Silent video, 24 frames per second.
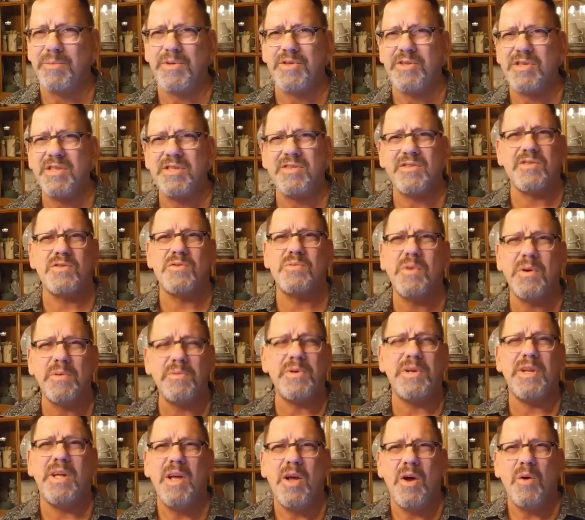about Jesus? What
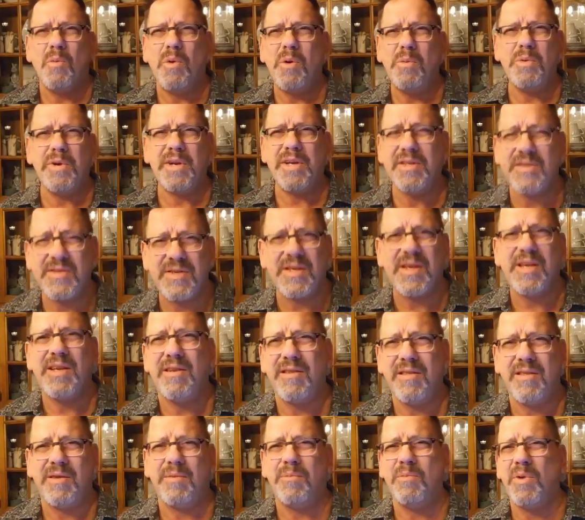would what would I say to
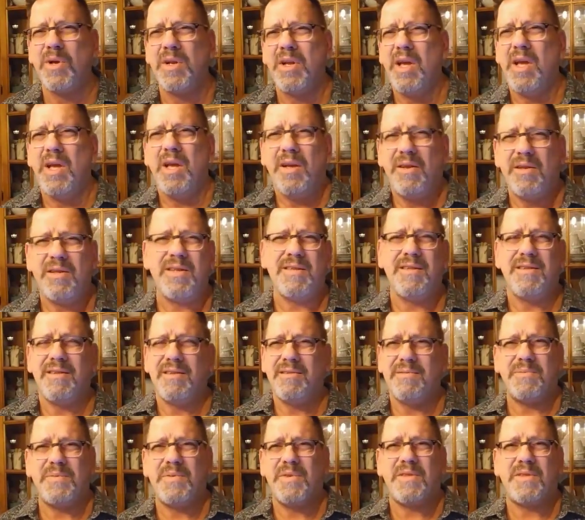them? What the,
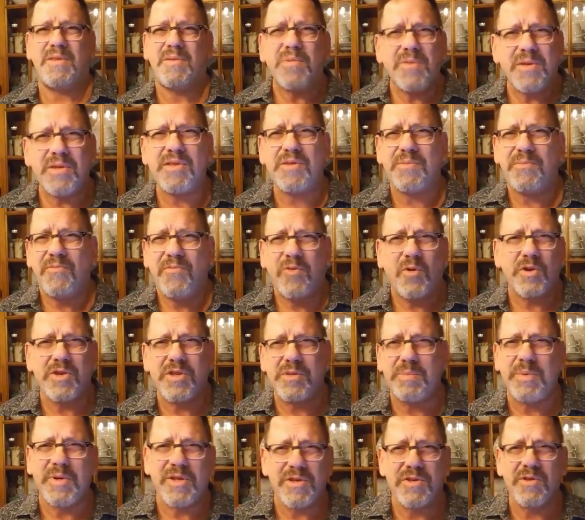the, the three four
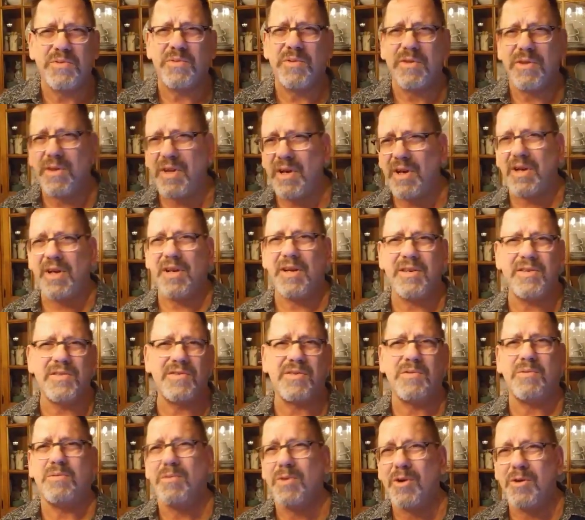spiritual laws,
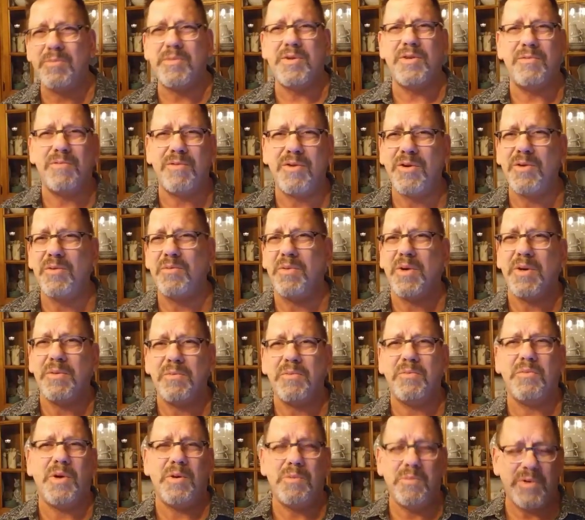the Roman road, what,
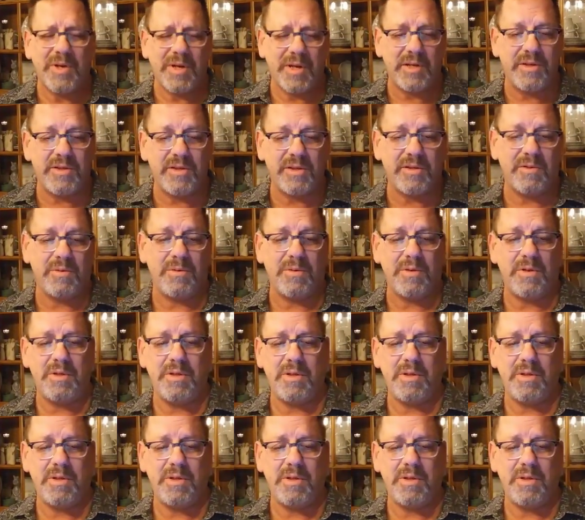what would I do?